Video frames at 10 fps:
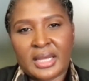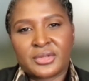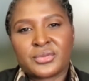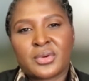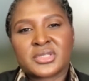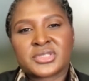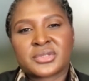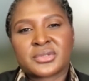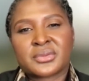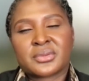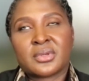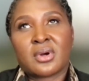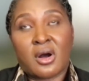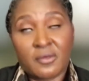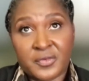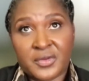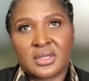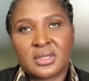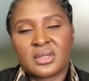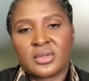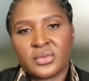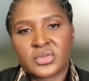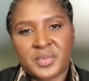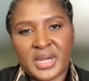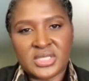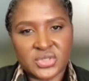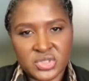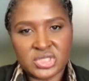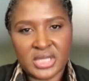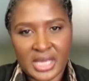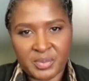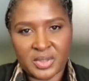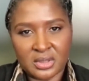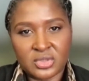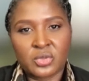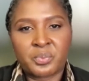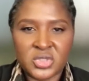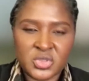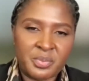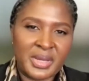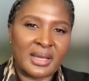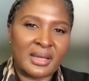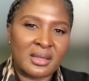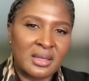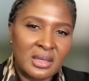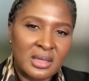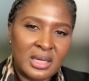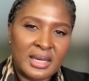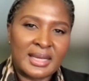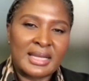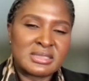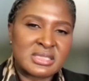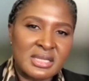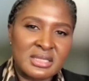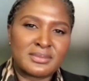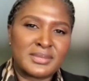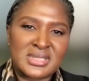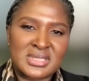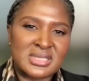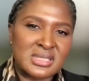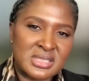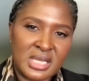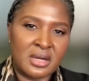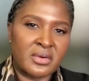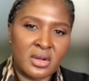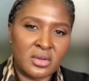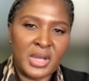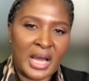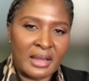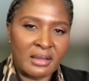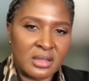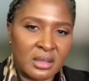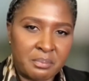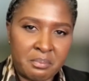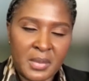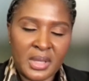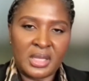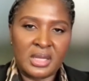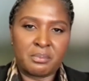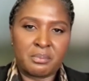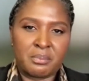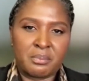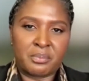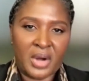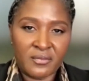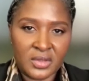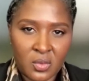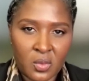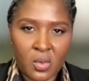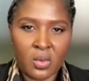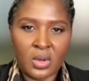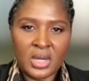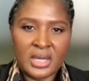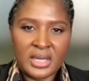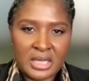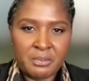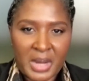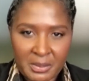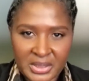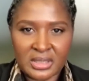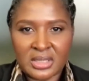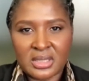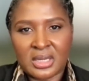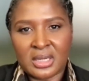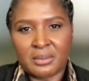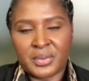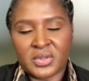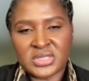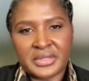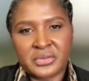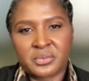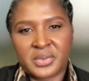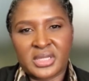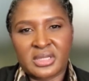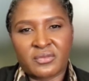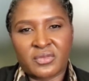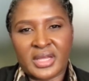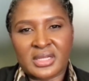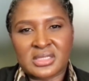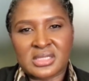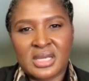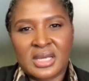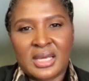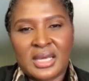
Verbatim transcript: and I do also often use my social capital to push back against sentiments said around me, either in private or in public, uh, because I do believe that